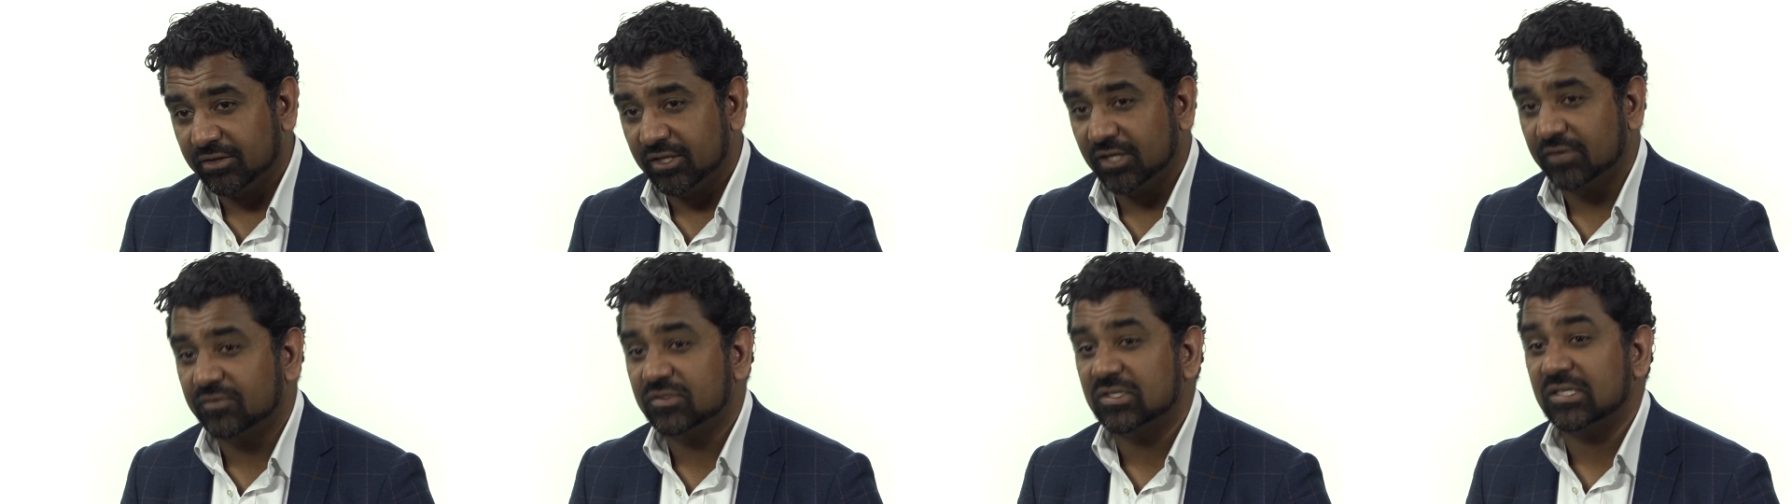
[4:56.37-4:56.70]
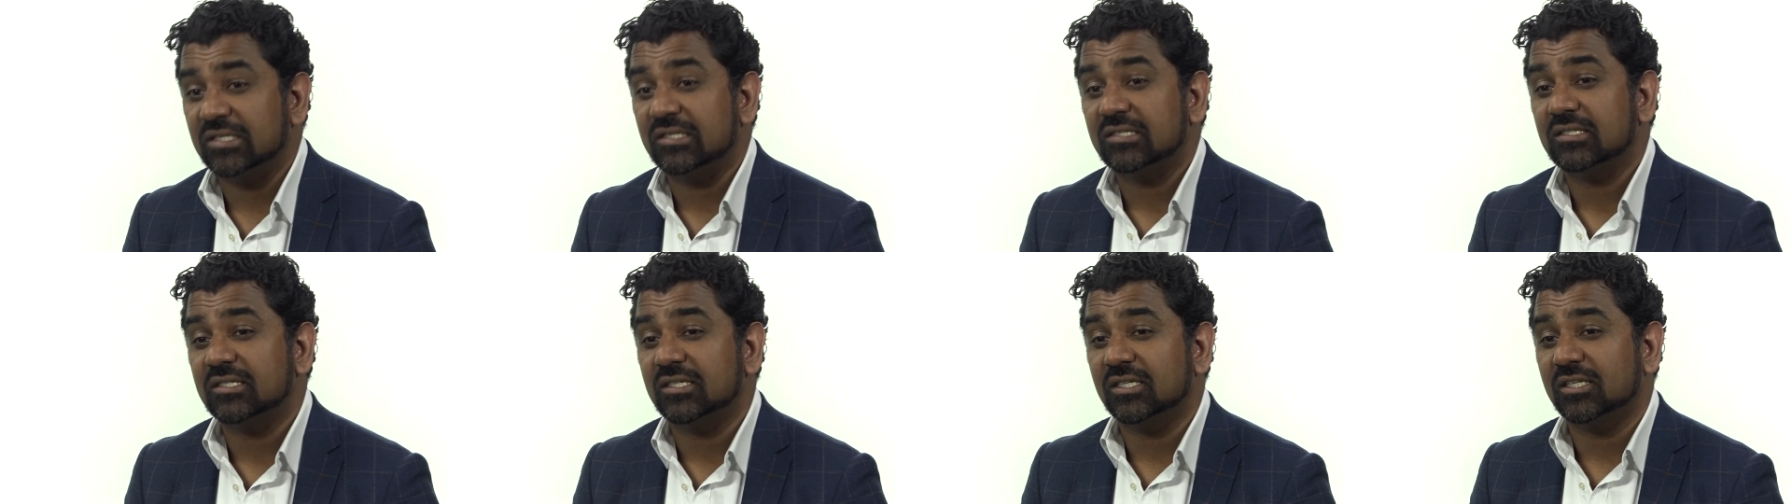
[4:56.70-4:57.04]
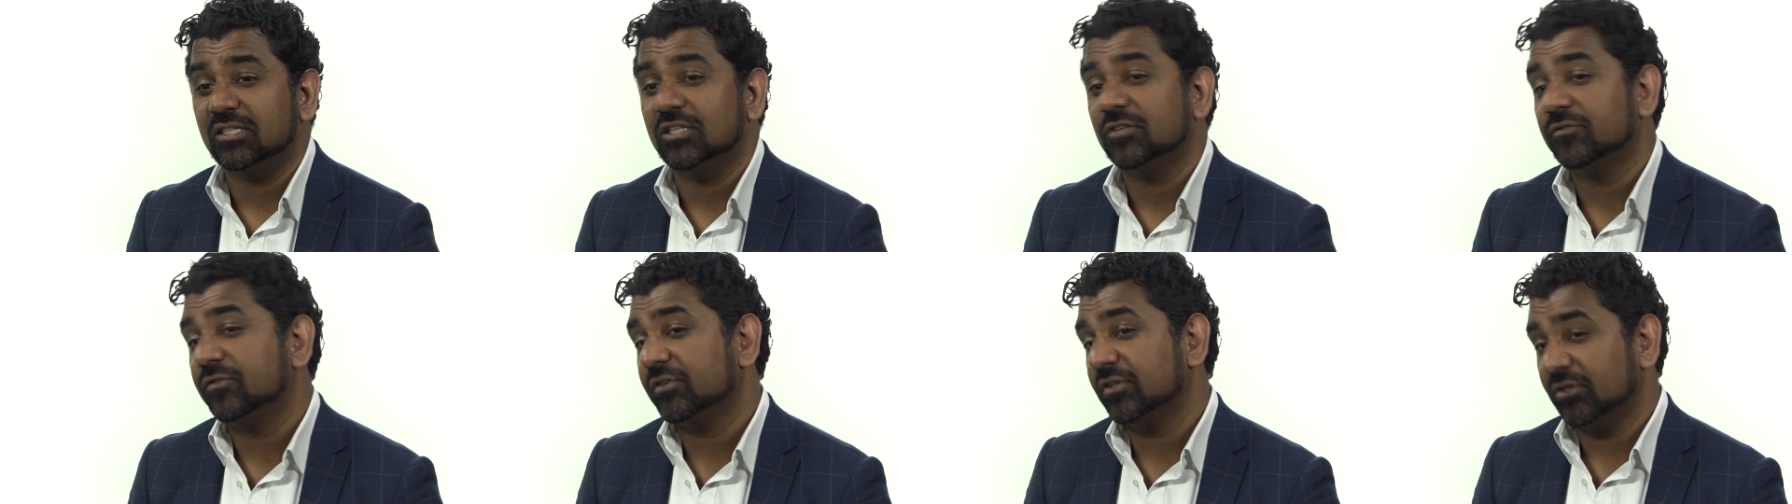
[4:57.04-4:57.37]
they've seen
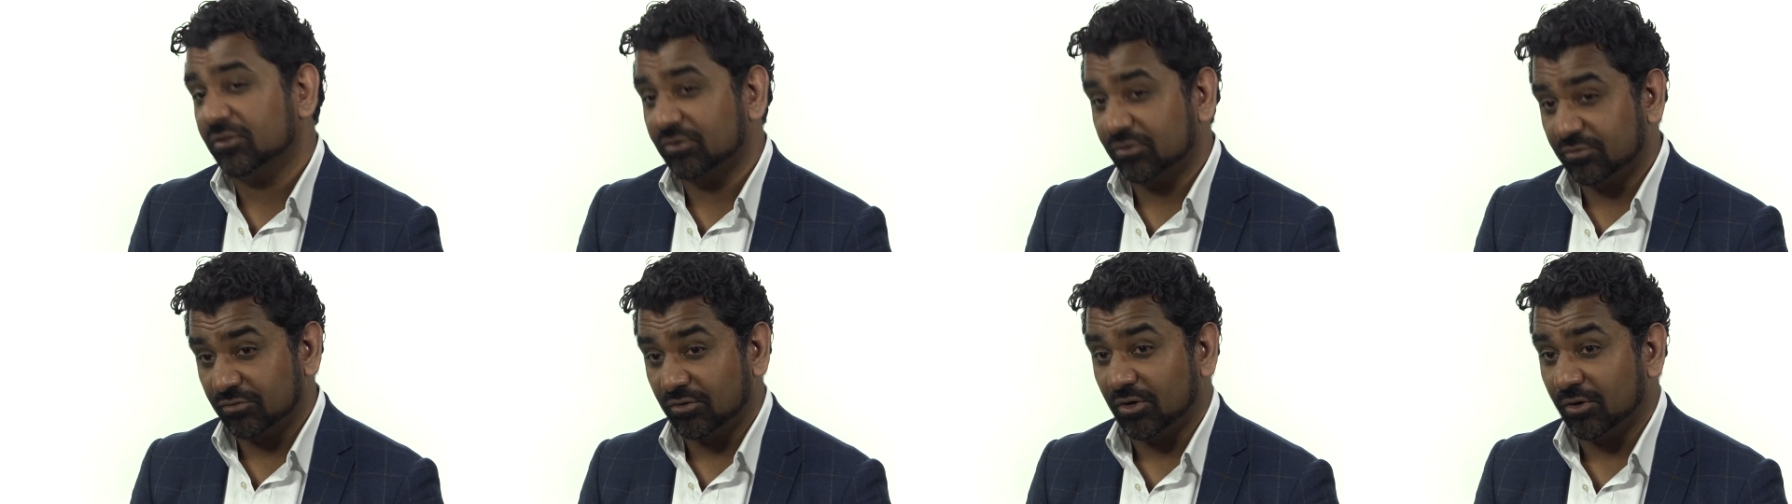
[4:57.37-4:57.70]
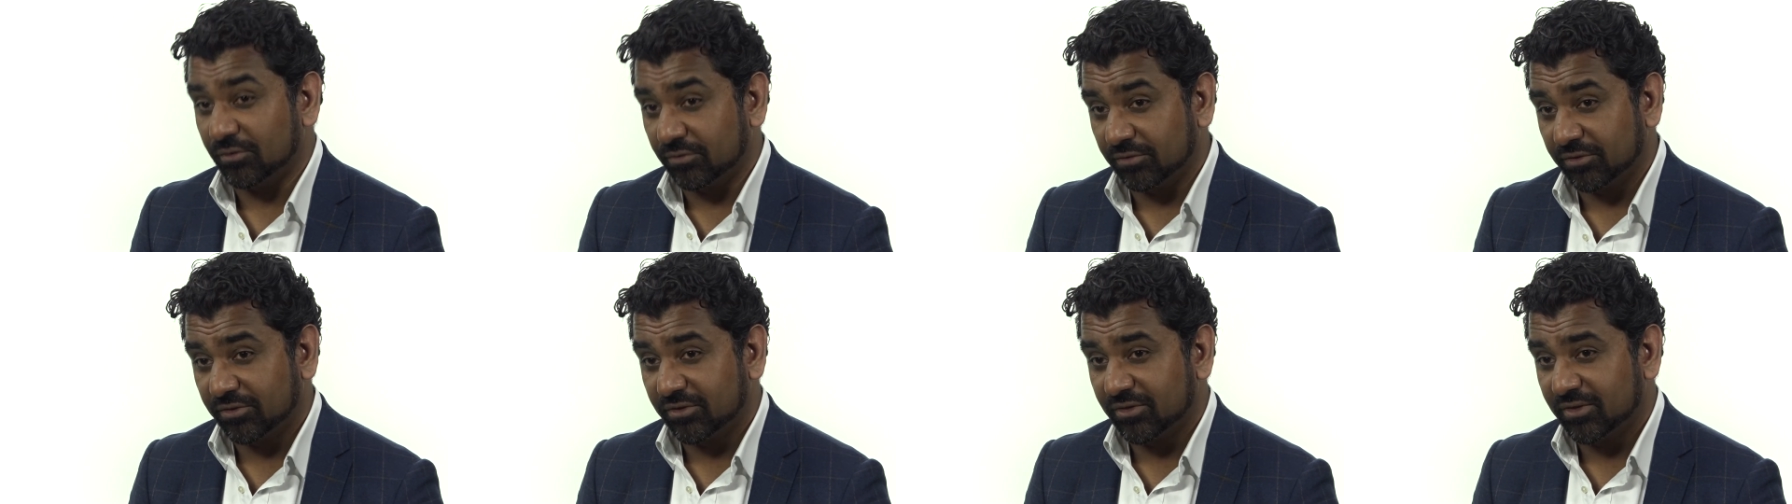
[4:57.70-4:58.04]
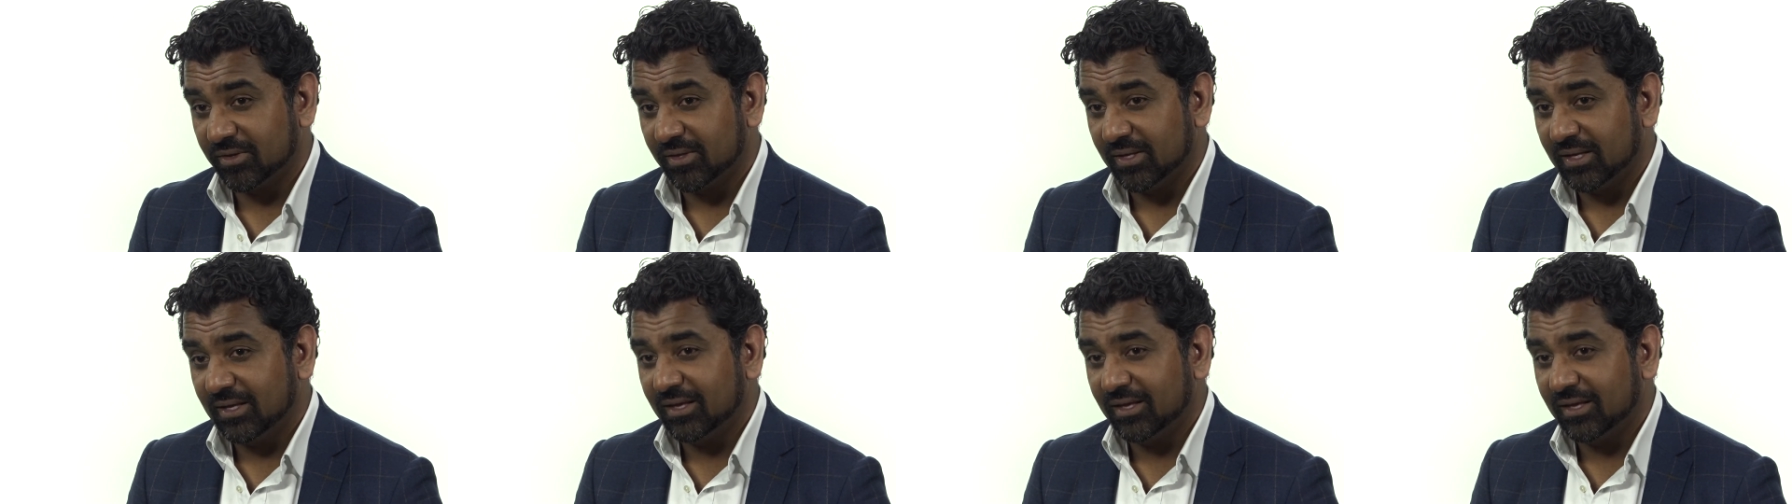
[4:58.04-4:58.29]
significant growth.